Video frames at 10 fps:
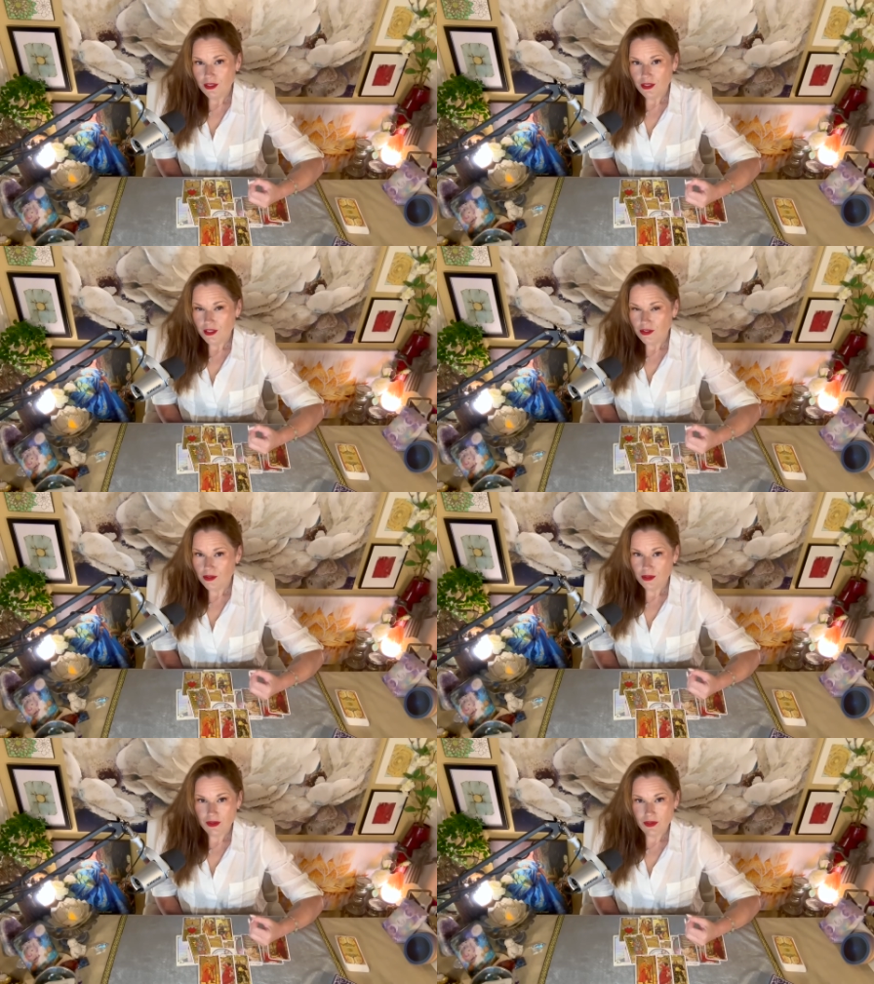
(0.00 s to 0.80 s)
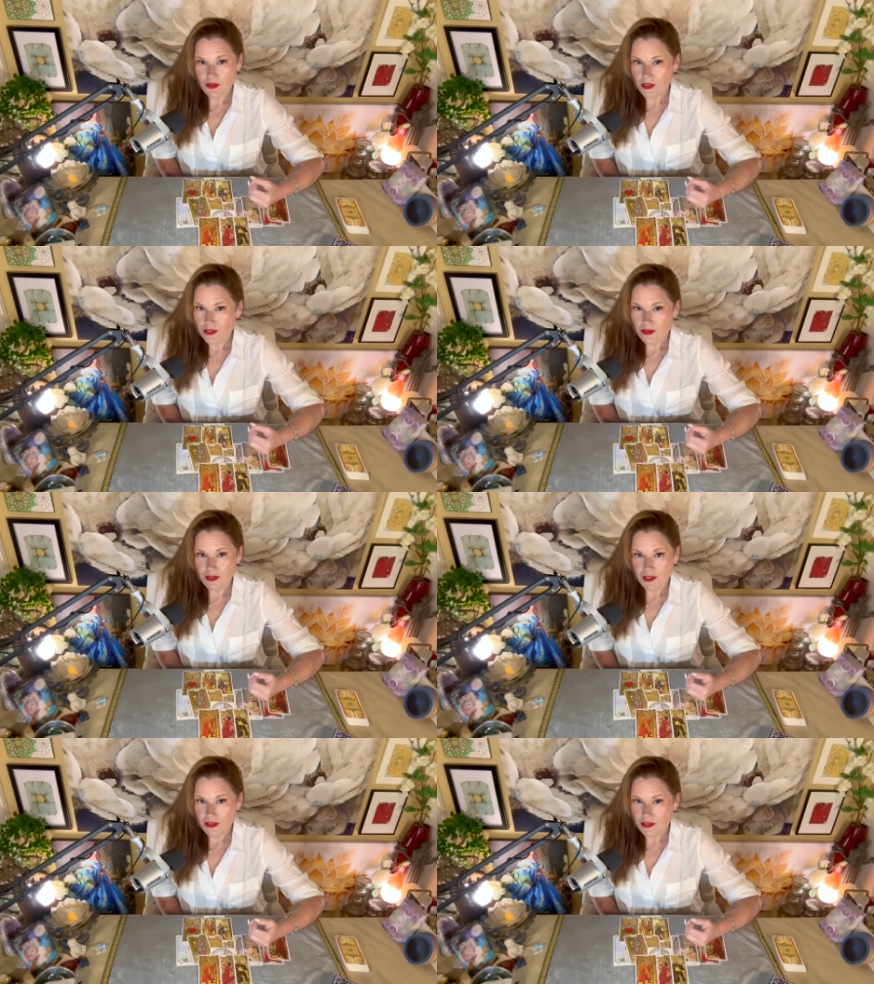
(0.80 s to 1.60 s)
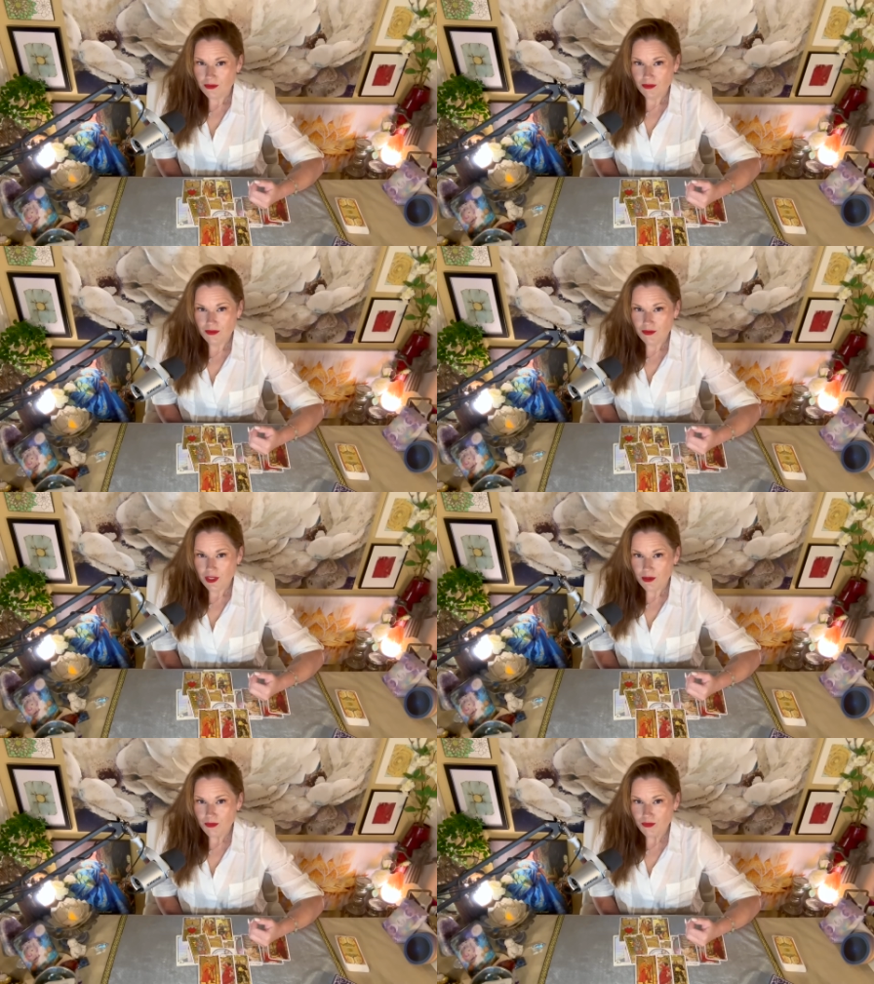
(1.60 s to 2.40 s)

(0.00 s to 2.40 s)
and you don't ever try to do that again, right?